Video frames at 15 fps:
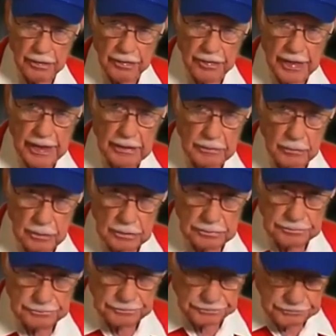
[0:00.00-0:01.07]
that will
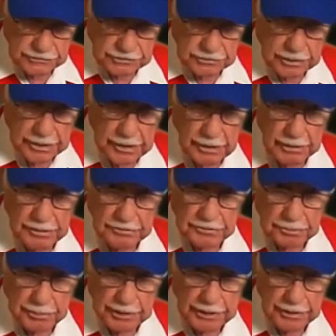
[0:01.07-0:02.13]
kill your
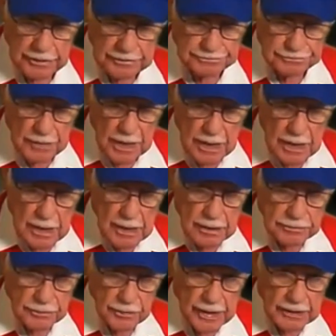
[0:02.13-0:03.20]
speed.
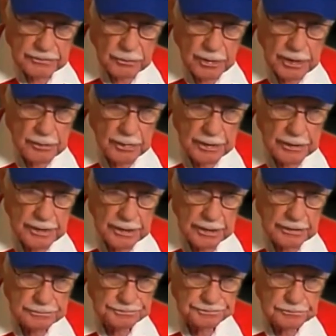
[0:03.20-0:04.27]
So that's the way we
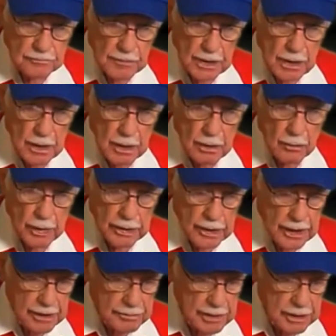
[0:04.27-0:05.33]
did. We
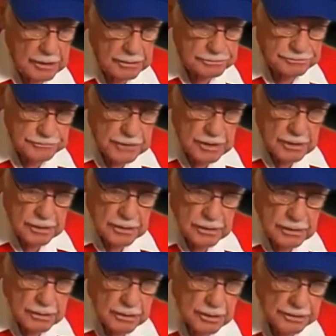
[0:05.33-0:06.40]
came in,
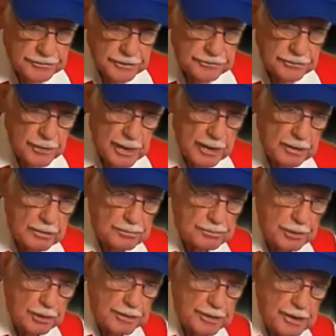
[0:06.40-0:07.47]
cut the throttle,
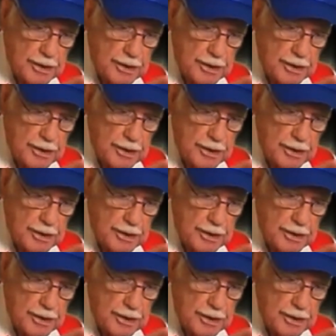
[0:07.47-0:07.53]
pull it